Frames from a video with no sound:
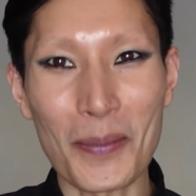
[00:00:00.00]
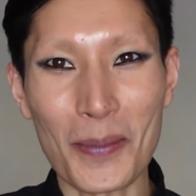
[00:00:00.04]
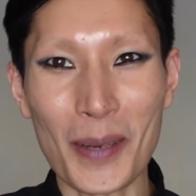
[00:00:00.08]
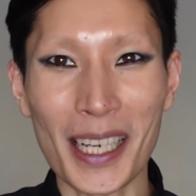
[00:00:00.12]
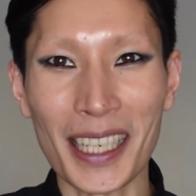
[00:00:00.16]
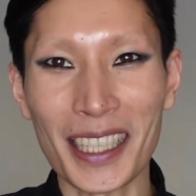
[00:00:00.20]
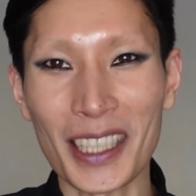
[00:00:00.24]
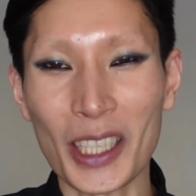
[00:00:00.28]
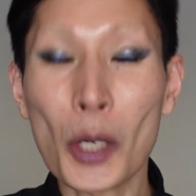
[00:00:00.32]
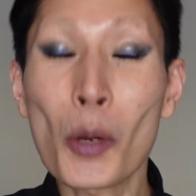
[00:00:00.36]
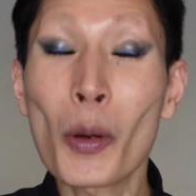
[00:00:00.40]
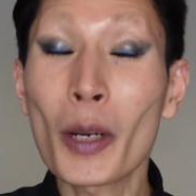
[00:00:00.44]

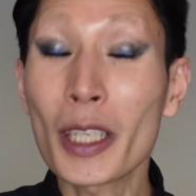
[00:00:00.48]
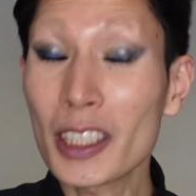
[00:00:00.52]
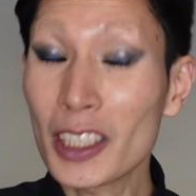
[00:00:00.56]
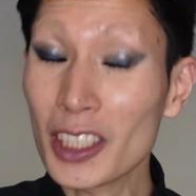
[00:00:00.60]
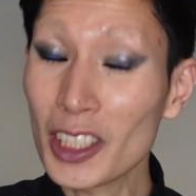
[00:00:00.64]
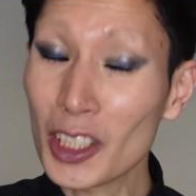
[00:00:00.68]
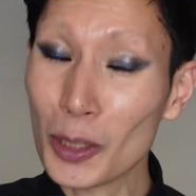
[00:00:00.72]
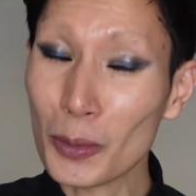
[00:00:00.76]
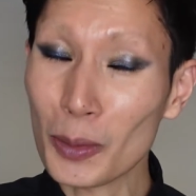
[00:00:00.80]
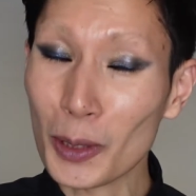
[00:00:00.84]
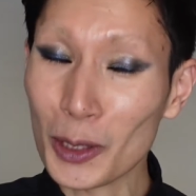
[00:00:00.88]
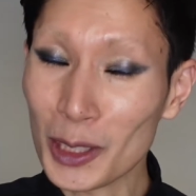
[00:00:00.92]
my
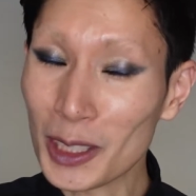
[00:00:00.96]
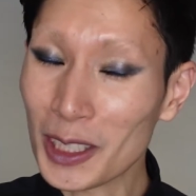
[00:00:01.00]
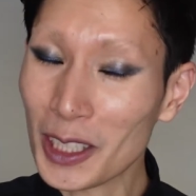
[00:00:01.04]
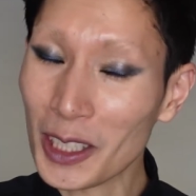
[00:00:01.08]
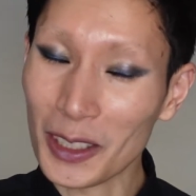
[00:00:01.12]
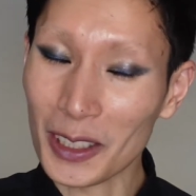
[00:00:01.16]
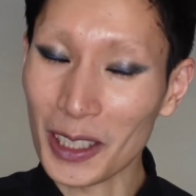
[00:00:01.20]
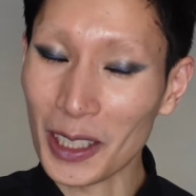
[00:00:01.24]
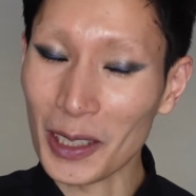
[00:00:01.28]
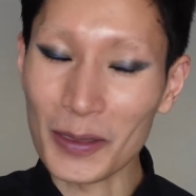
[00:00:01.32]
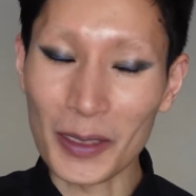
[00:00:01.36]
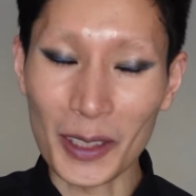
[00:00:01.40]
questionable skill
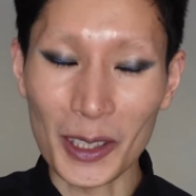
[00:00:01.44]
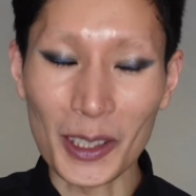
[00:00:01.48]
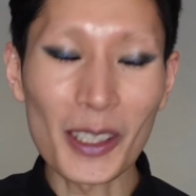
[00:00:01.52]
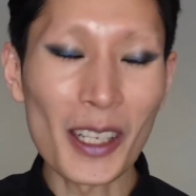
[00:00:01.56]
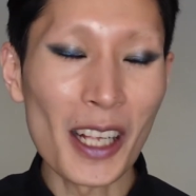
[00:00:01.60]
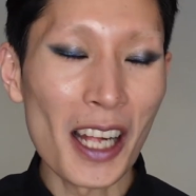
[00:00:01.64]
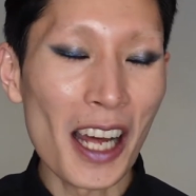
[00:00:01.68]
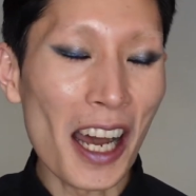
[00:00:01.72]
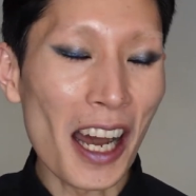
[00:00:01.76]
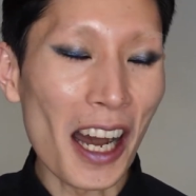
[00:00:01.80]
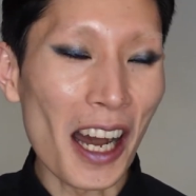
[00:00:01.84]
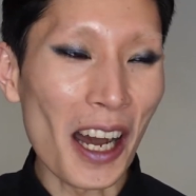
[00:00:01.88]
level,
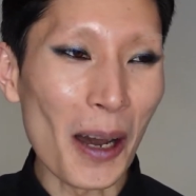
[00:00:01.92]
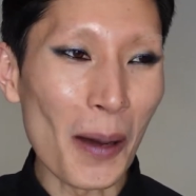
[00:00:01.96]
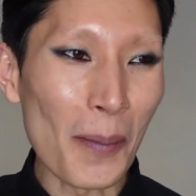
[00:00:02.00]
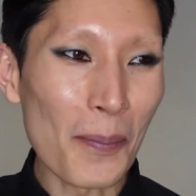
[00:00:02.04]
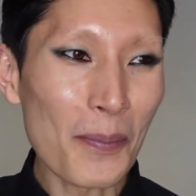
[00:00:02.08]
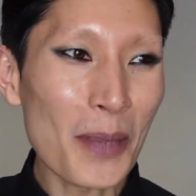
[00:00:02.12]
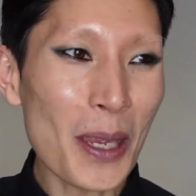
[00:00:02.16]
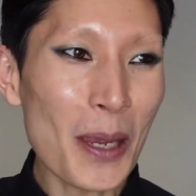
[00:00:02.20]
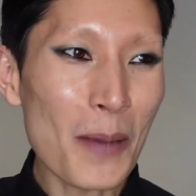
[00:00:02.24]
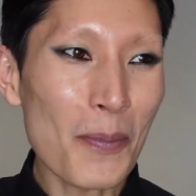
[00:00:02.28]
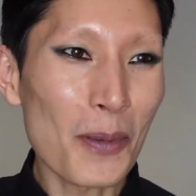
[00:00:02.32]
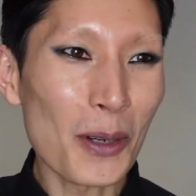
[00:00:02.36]

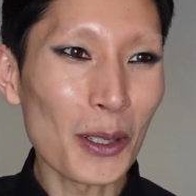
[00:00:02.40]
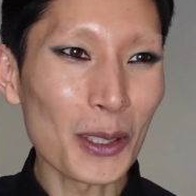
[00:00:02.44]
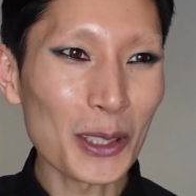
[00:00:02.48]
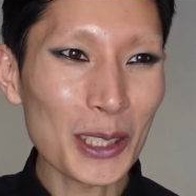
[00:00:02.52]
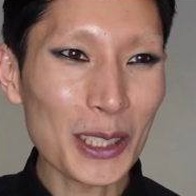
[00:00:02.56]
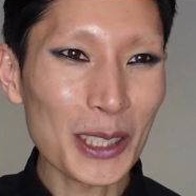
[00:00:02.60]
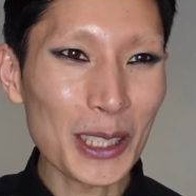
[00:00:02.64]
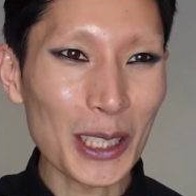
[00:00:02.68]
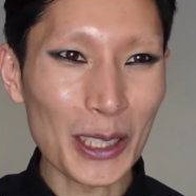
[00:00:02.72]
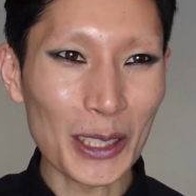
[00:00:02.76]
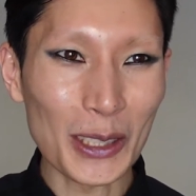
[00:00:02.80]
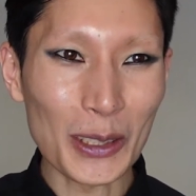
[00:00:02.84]
people
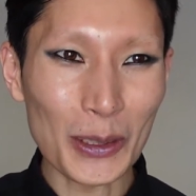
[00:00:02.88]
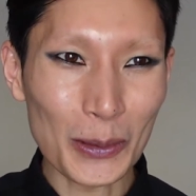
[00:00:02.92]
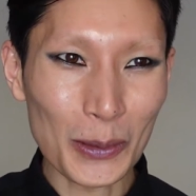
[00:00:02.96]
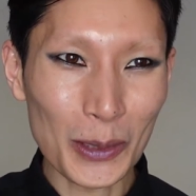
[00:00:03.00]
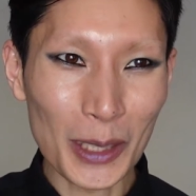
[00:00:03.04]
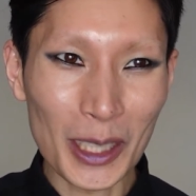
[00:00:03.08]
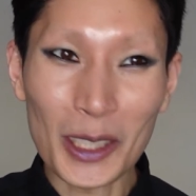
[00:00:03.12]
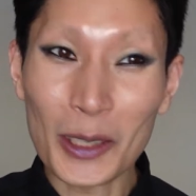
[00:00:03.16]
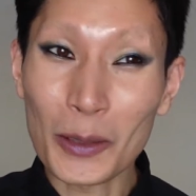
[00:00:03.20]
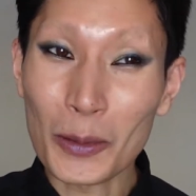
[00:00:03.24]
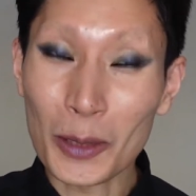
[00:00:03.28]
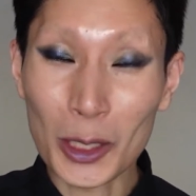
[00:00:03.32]
still
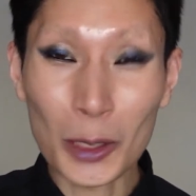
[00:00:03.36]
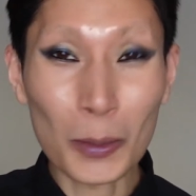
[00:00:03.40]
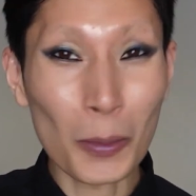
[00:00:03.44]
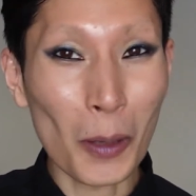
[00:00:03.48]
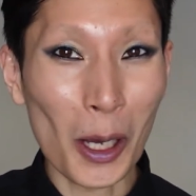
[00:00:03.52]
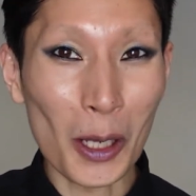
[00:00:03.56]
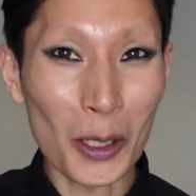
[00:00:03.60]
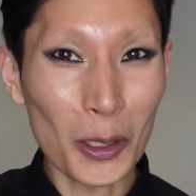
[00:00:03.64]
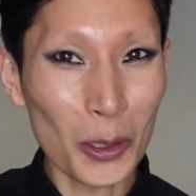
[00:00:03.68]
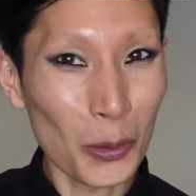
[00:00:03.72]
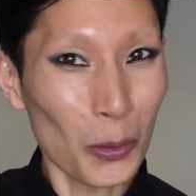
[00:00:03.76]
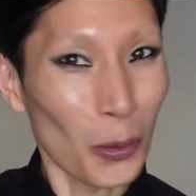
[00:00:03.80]
really
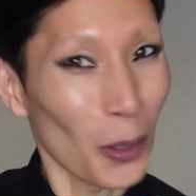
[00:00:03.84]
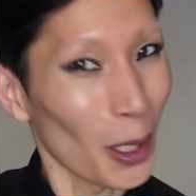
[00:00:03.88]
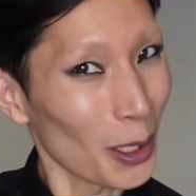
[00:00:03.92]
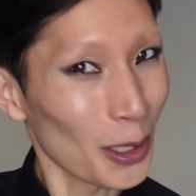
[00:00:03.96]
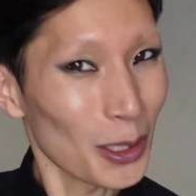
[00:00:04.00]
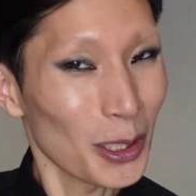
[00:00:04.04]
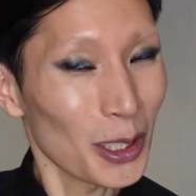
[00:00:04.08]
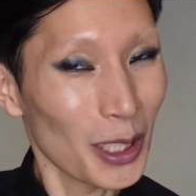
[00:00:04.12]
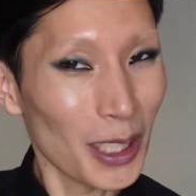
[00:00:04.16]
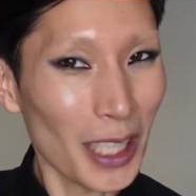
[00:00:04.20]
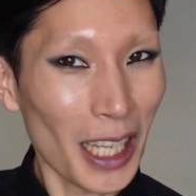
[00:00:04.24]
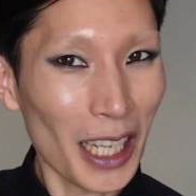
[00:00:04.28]
responded well
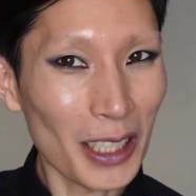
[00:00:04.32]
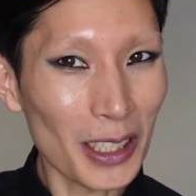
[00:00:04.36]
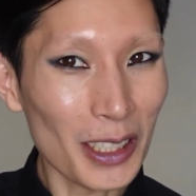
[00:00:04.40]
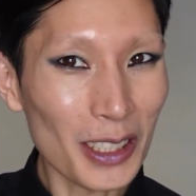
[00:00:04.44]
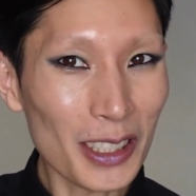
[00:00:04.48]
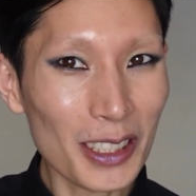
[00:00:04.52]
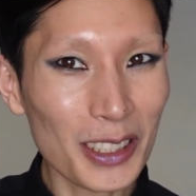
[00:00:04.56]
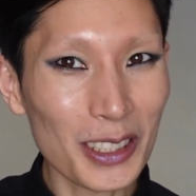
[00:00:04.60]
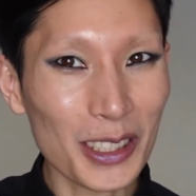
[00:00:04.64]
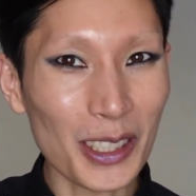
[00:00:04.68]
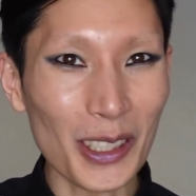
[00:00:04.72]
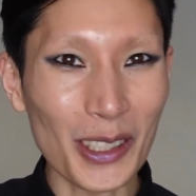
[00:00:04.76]
to that
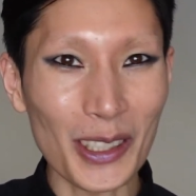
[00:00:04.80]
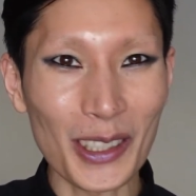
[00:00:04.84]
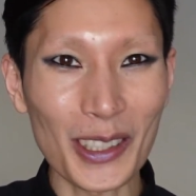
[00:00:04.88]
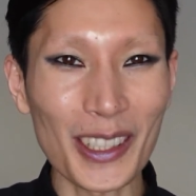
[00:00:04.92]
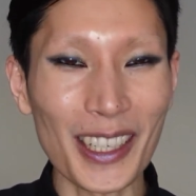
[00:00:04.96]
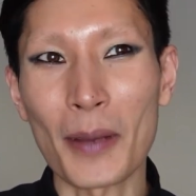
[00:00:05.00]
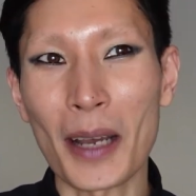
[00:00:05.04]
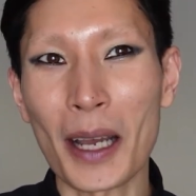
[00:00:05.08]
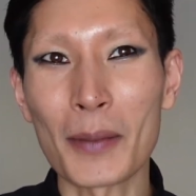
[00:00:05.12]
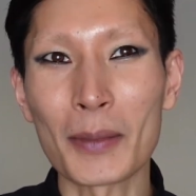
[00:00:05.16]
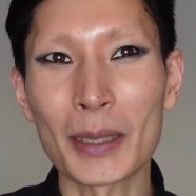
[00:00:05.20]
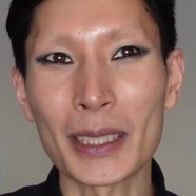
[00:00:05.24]
look, so
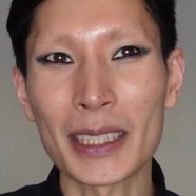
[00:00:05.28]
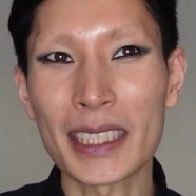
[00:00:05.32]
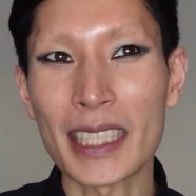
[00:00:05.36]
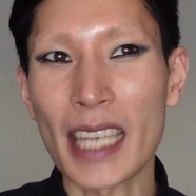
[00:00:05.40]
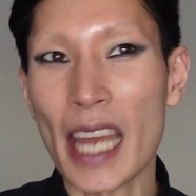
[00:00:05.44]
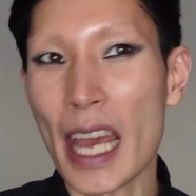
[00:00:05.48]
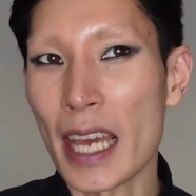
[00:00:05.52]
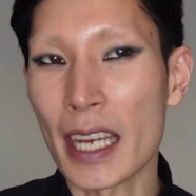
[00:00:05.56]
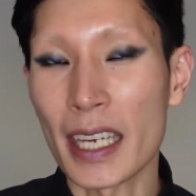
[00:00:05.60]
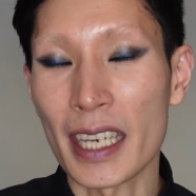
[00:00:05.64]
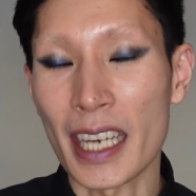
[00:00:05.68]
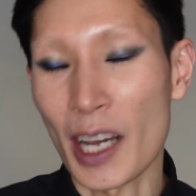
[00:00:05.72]
I'm a
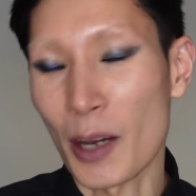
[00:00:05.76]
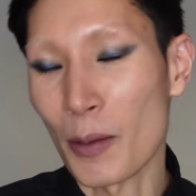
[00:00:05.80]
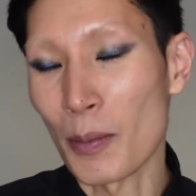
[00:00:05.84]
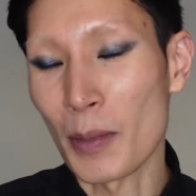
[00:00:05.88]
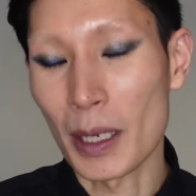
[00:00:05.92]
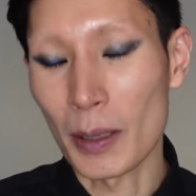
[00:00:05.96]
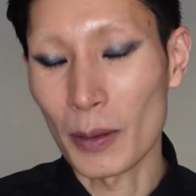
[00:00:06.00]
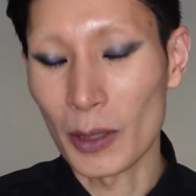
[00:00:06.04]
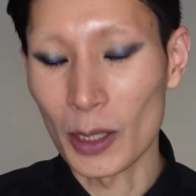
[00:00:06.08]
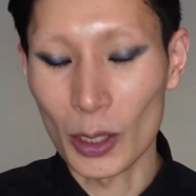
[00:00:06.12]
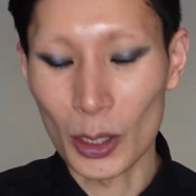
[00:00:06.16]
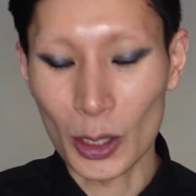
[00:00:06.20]
stan now,
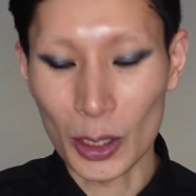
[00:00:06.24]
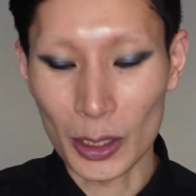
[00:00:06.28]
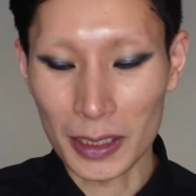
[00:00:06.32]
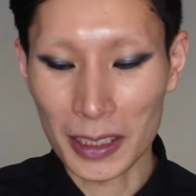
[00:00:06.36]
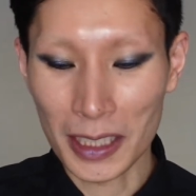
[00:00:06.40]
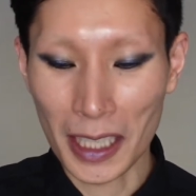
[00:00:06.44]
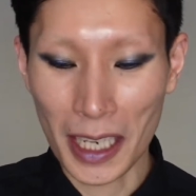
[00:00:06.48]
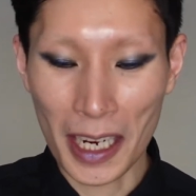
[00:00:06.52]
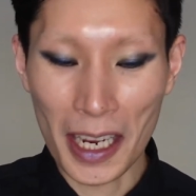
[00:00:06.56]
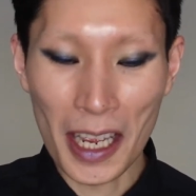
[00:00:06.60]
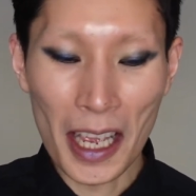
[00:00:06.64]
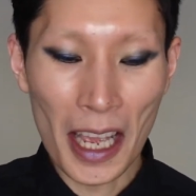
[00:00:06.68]
maybe you could
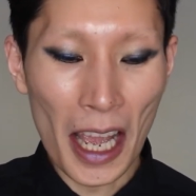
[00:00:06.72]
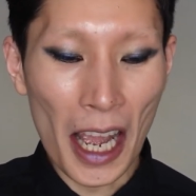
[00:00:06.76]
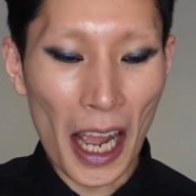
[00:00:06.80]
say.